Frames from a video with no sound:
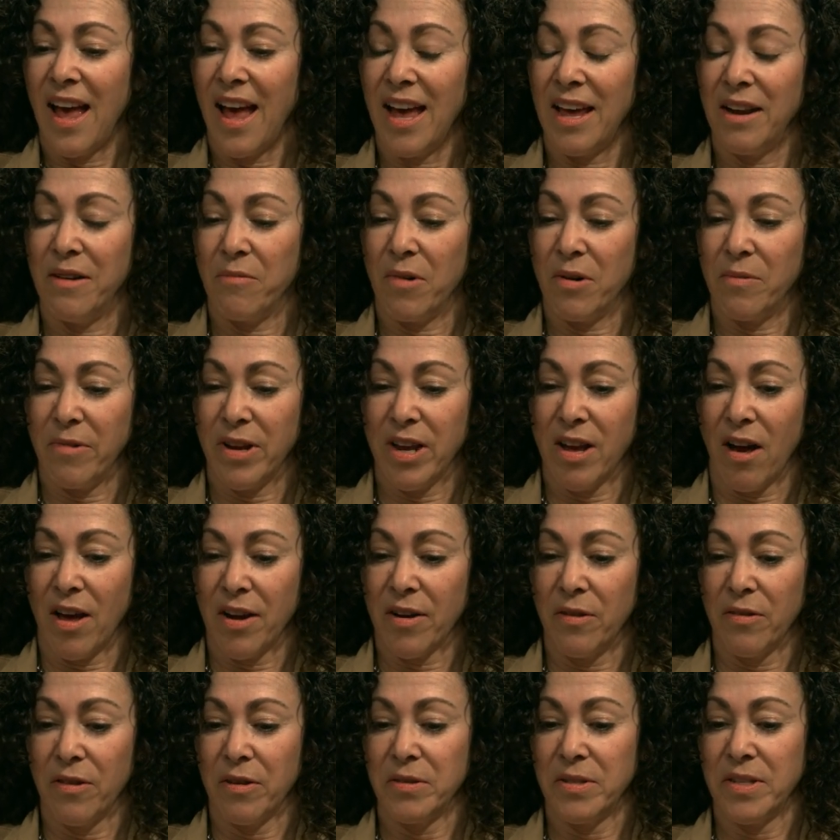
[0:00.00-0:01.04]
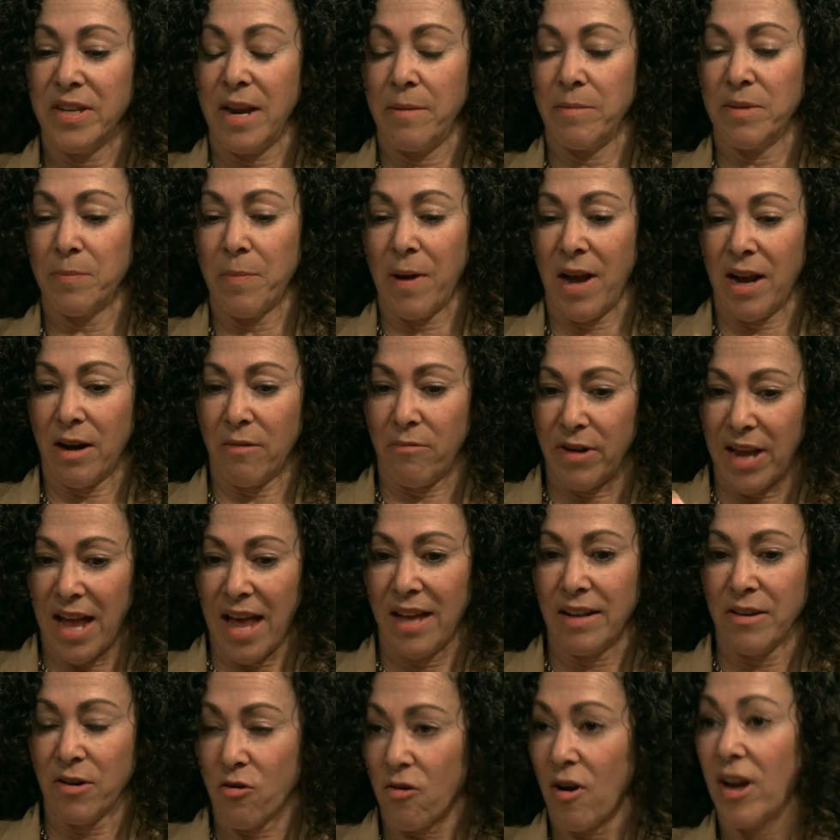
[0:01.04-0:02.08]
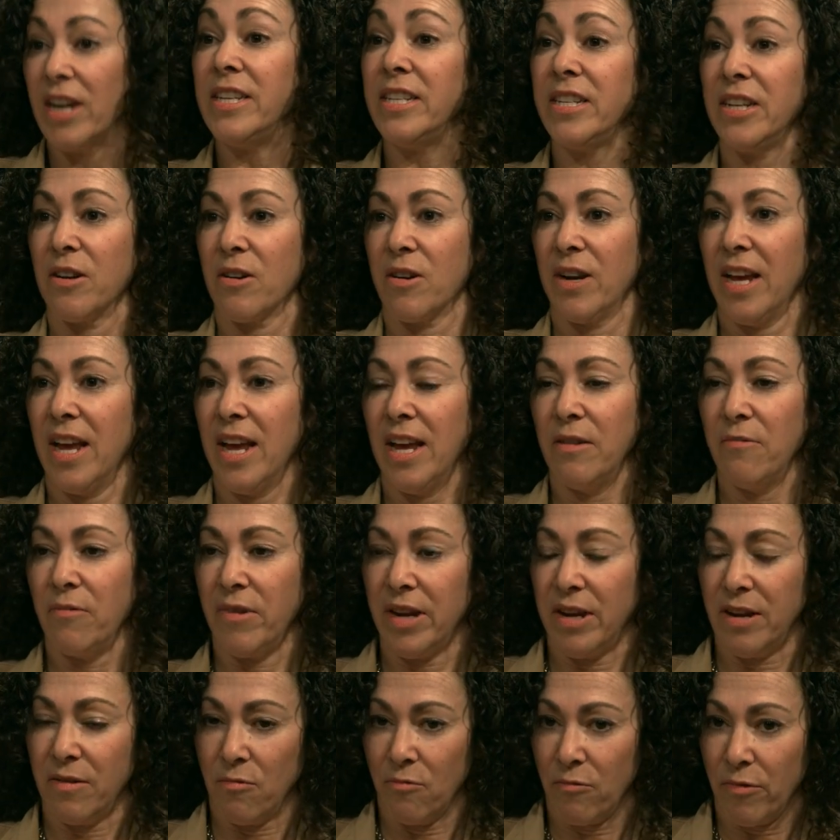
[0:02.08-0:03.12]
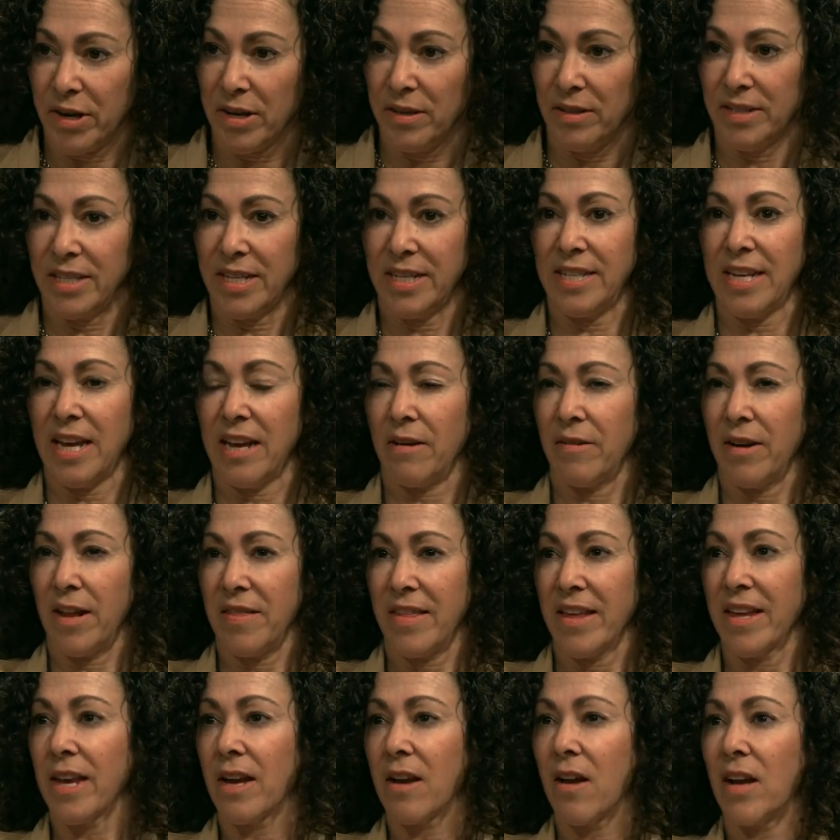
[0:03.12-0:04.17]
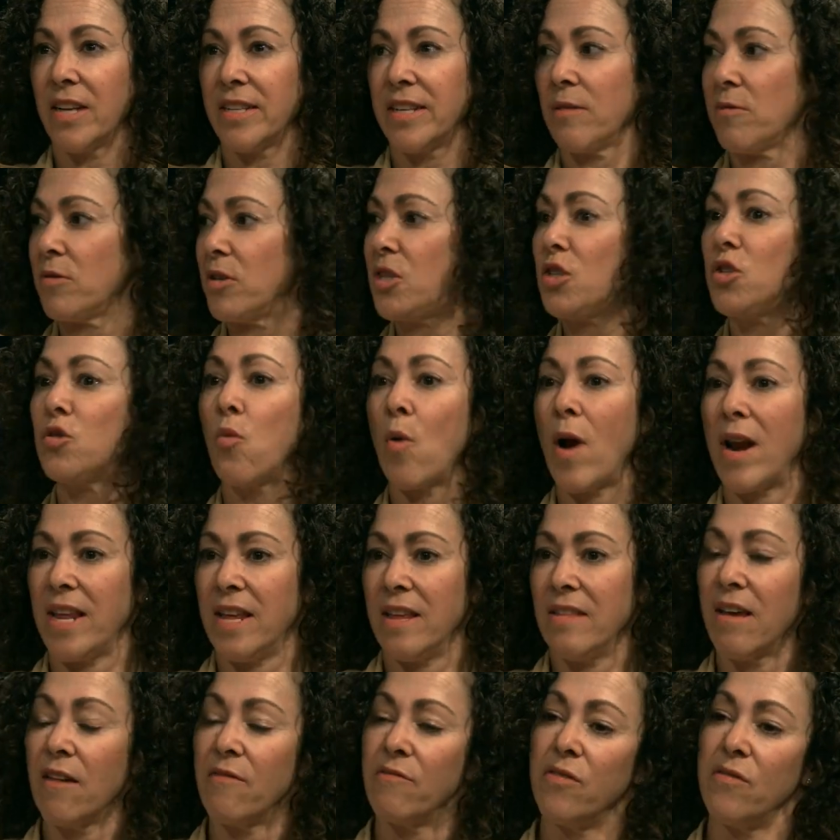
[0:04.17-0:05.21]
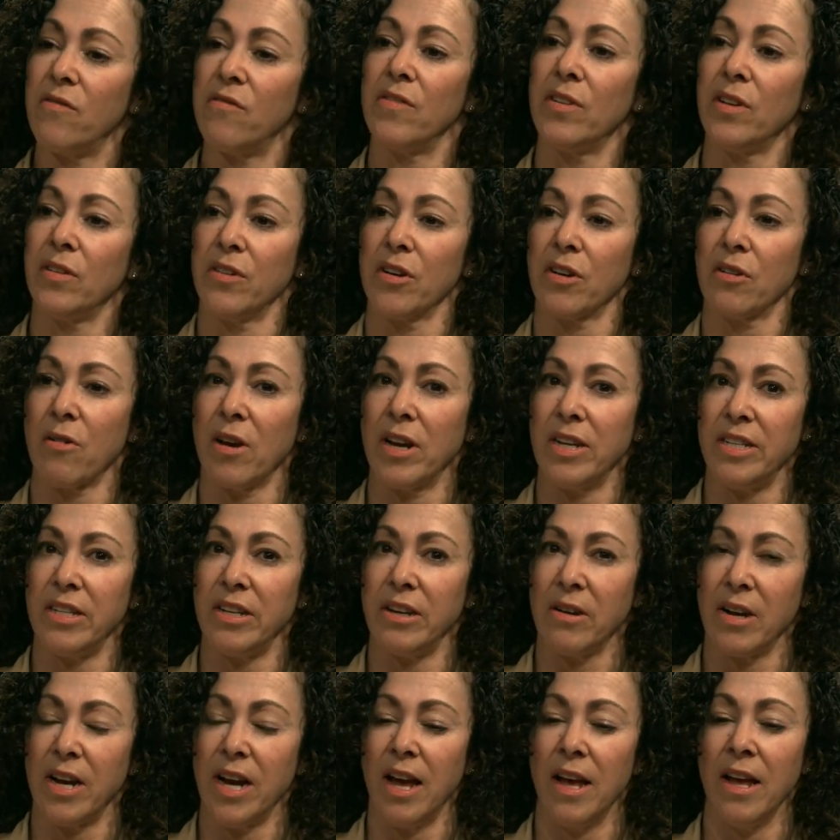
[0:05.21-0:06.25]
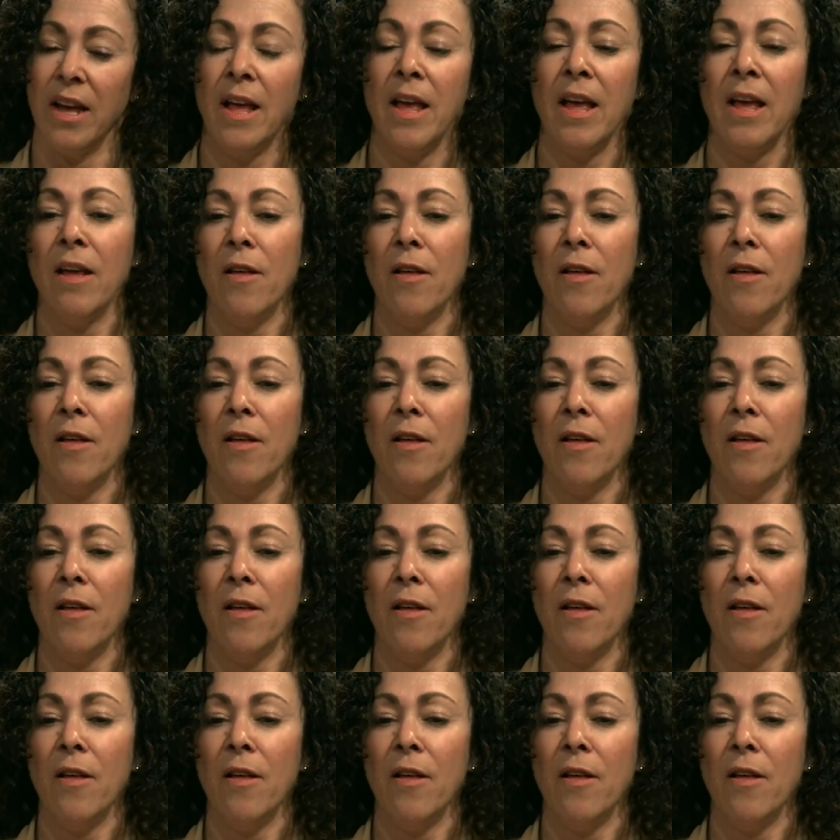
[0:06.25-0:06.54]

And when we got all those names back, we had criteria and we whittled it down. I think it got down to 20 that fulfilled the criteria.